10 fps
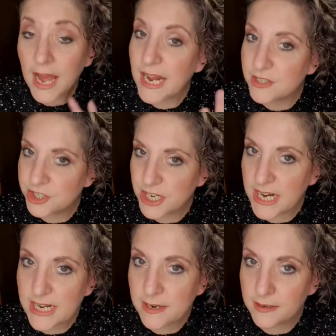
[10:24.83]
and
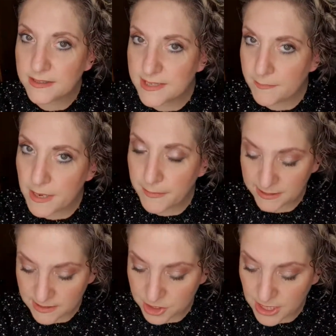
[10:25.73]
she sent me a
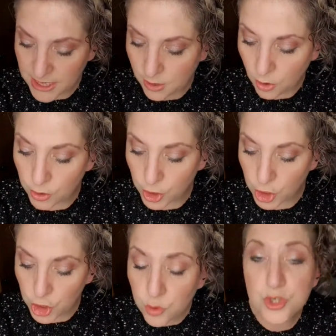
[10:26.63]
message here on
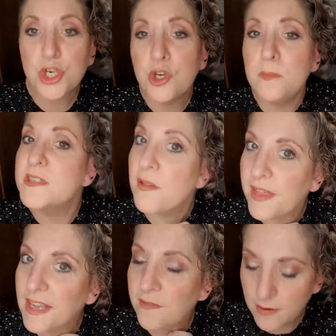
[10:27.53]
YouTube, so
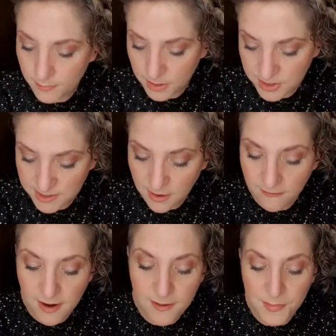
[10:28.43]
thank you very much,
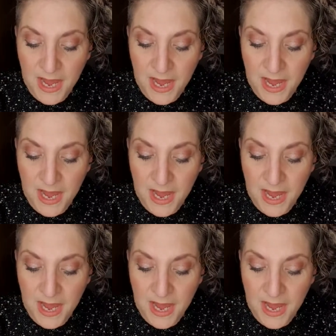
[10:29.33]
Zara.